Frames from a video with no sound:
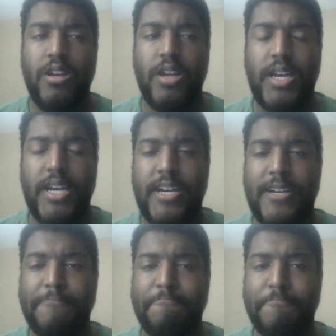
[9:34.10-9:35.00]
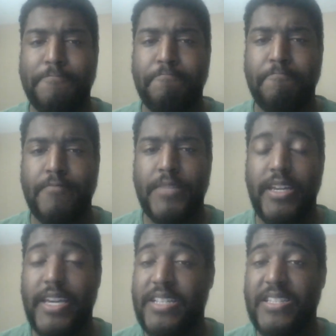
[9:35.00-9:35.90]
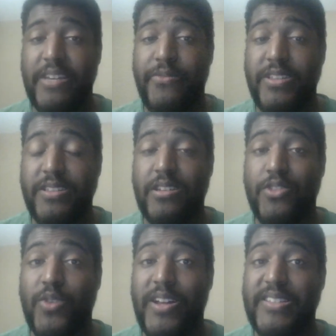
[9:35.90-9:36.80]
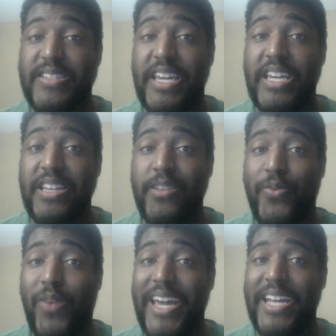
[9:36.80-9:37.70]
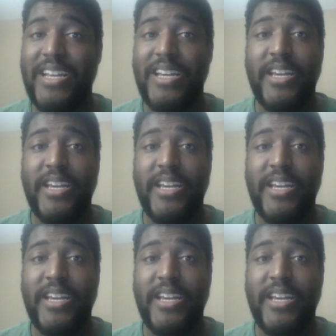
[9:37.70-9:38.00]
Um, Again, San Francisco trying to stay in the fight.